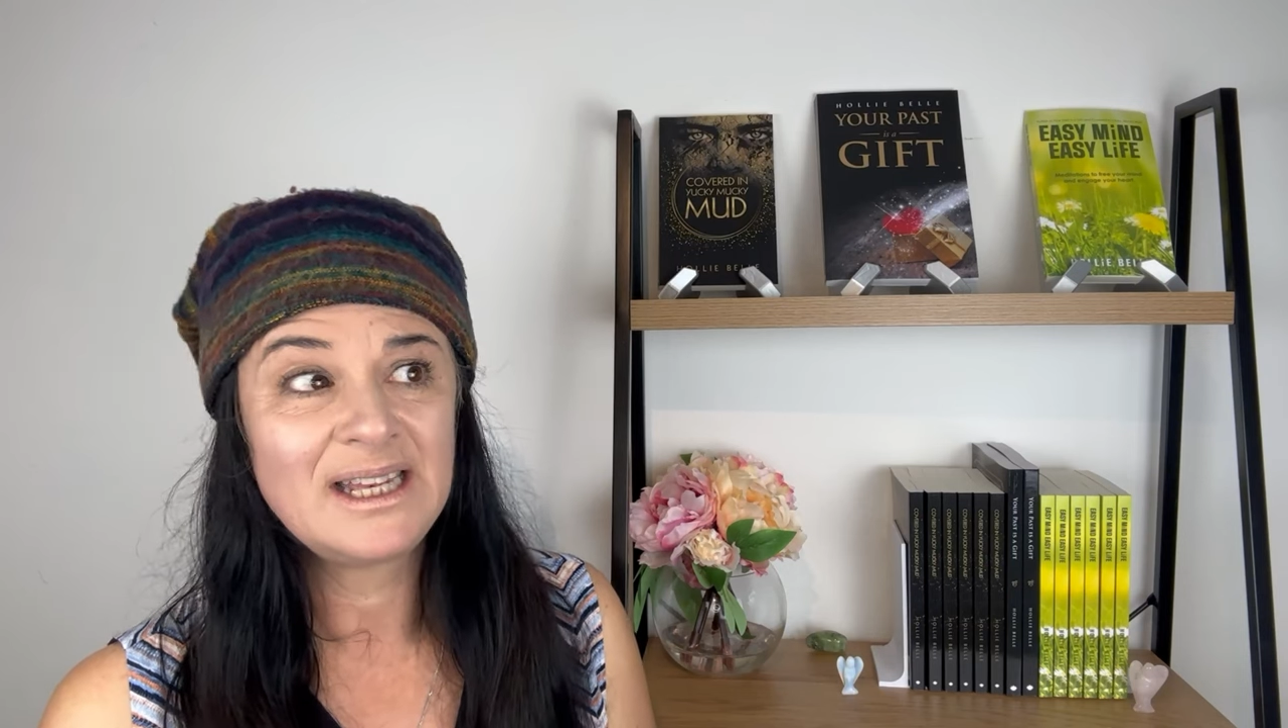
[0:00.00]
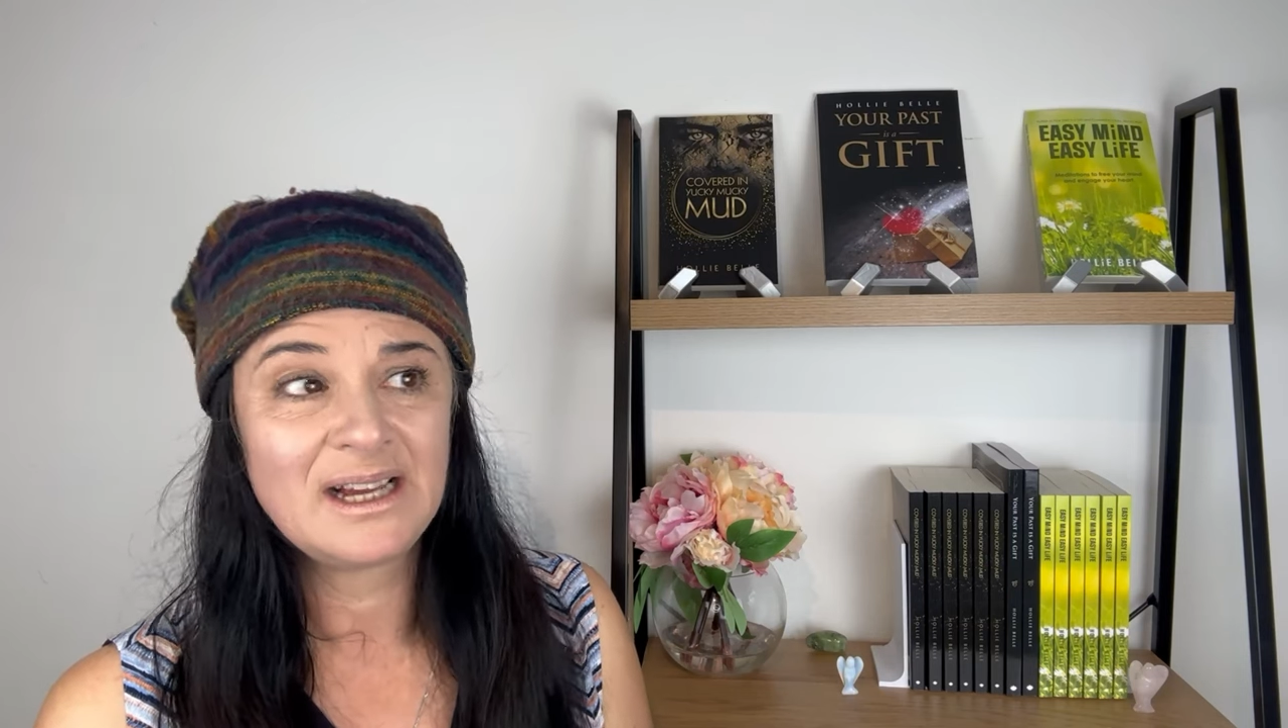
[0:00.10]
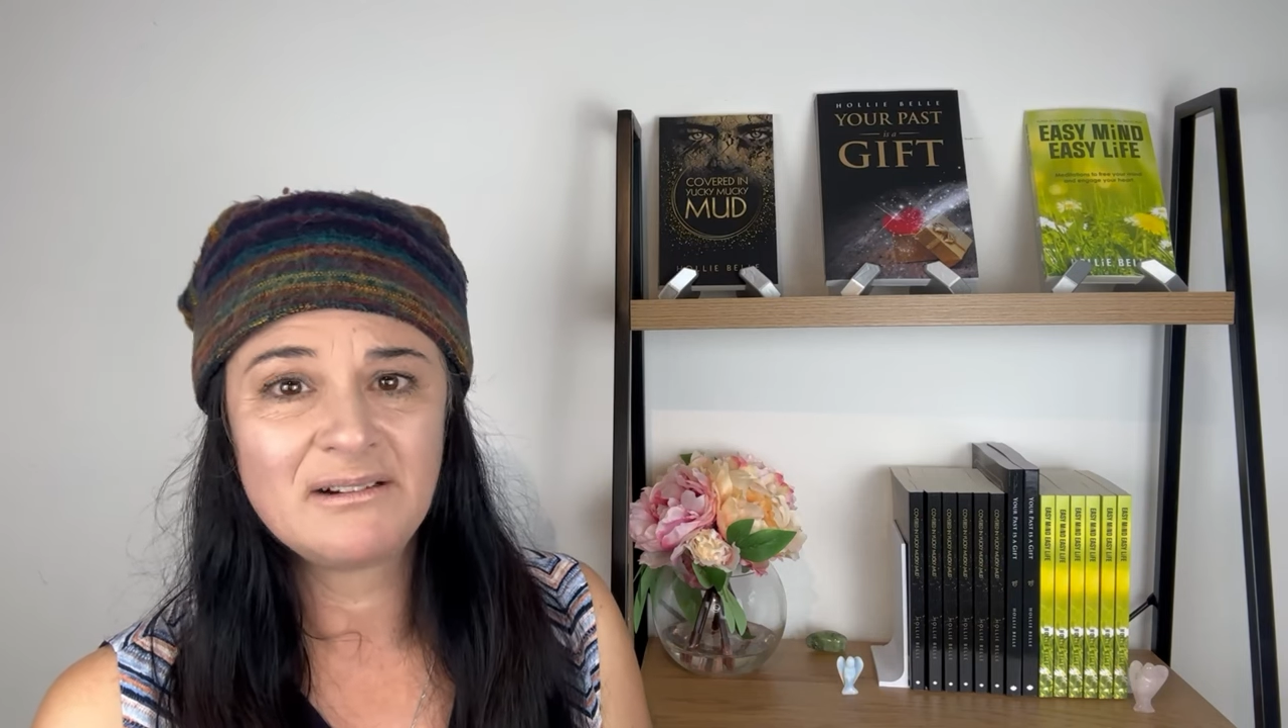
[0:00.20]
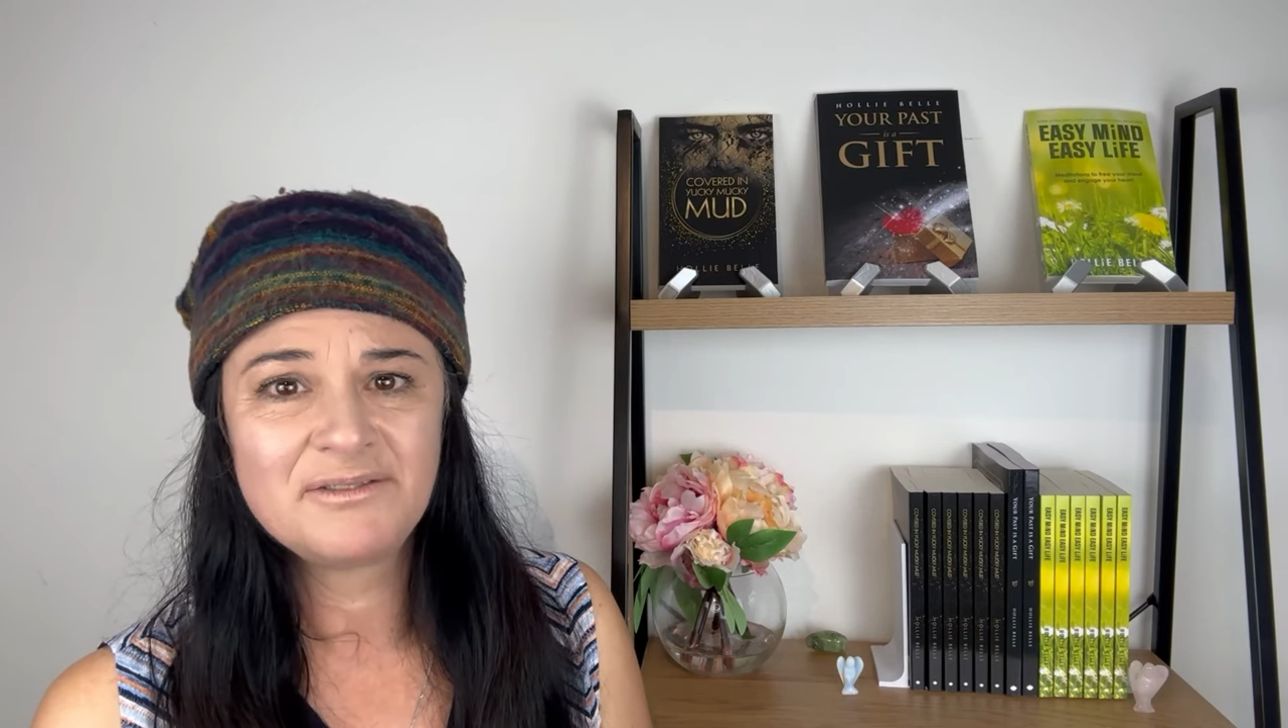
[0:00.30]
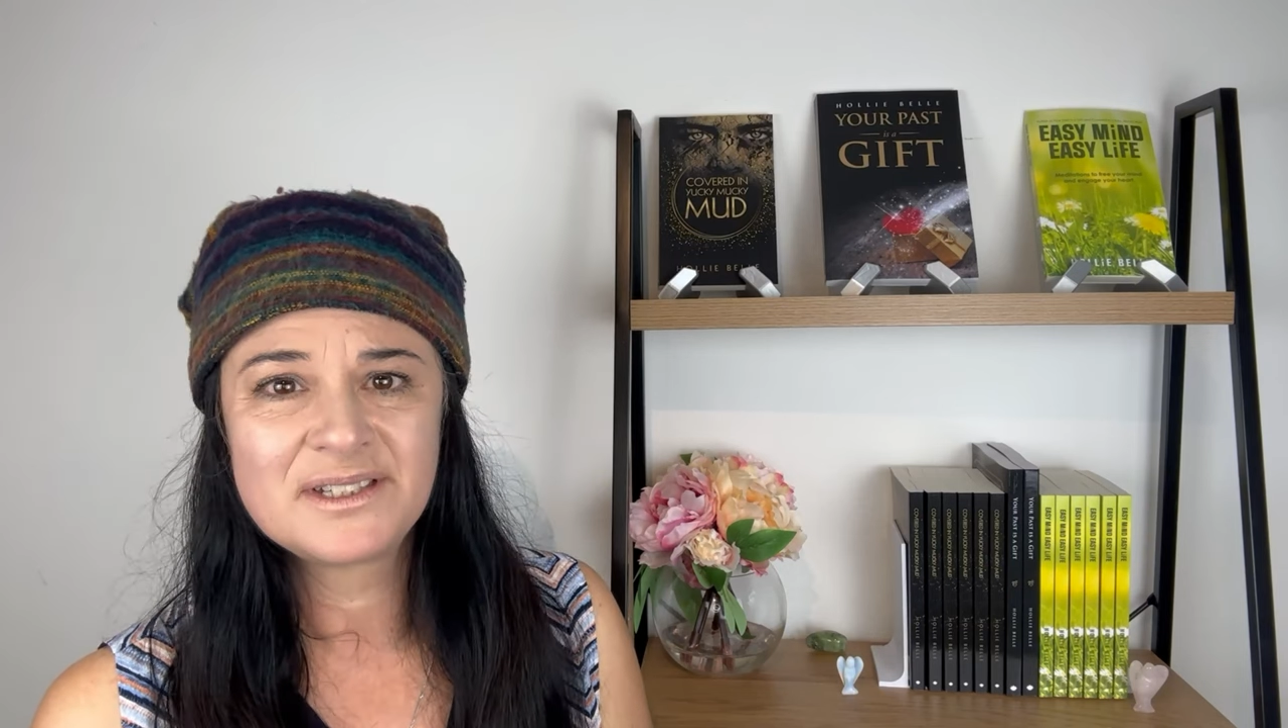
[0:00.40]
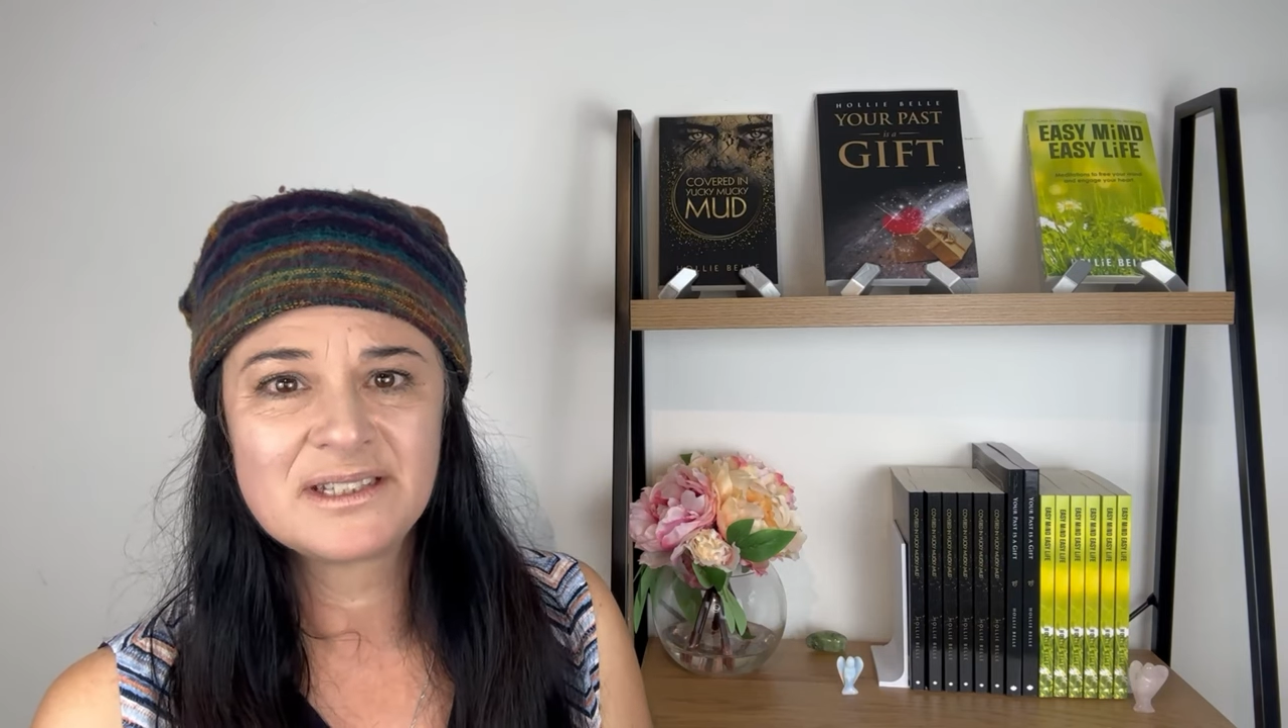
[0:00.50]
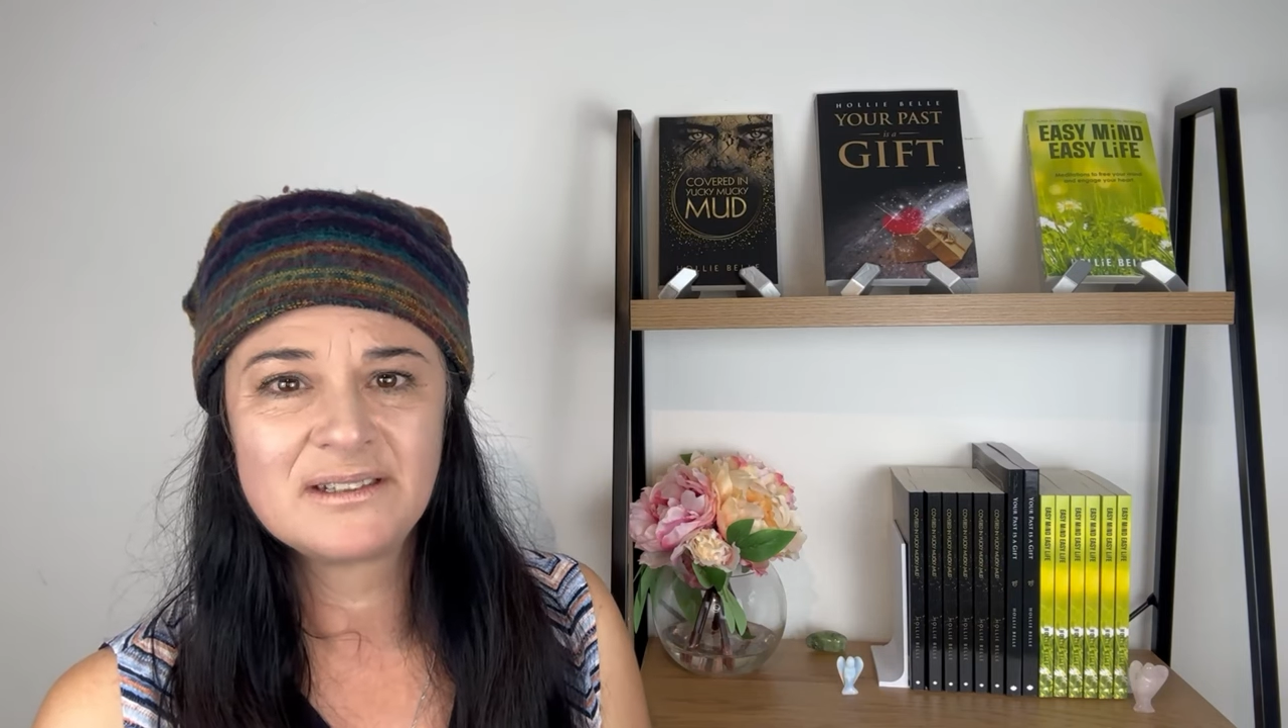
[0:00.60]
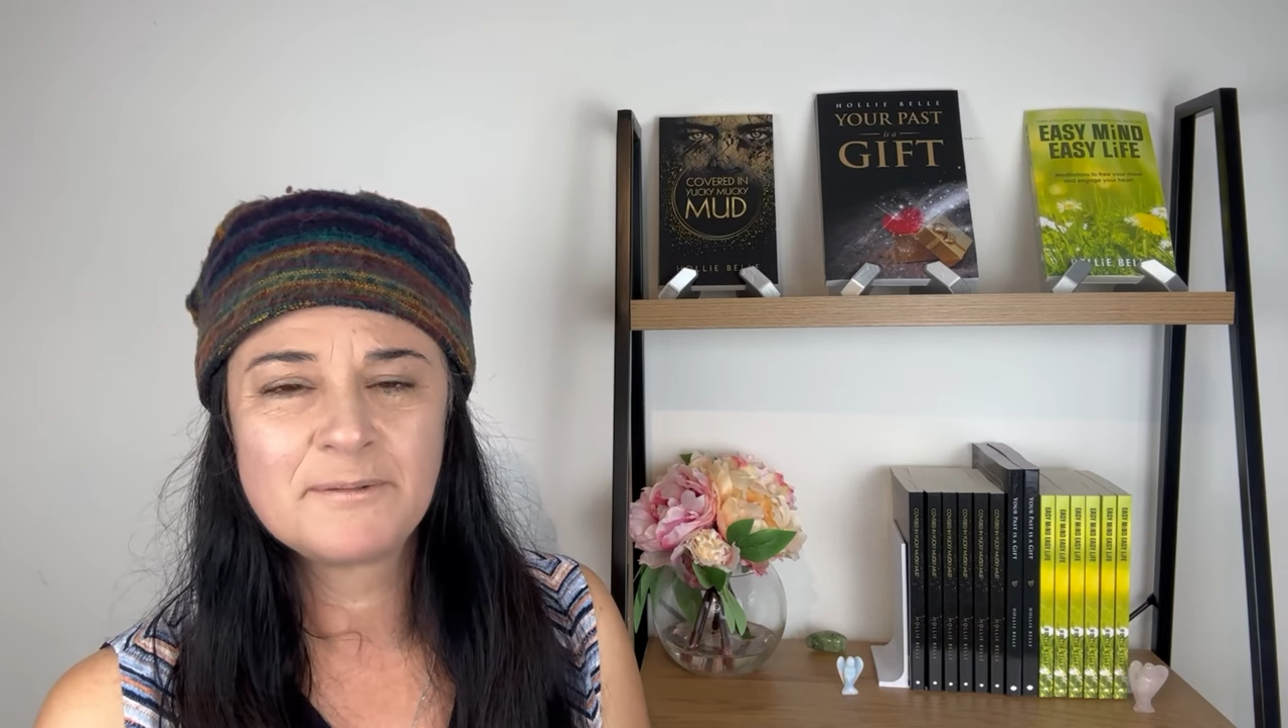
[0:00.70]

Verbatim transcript: loved,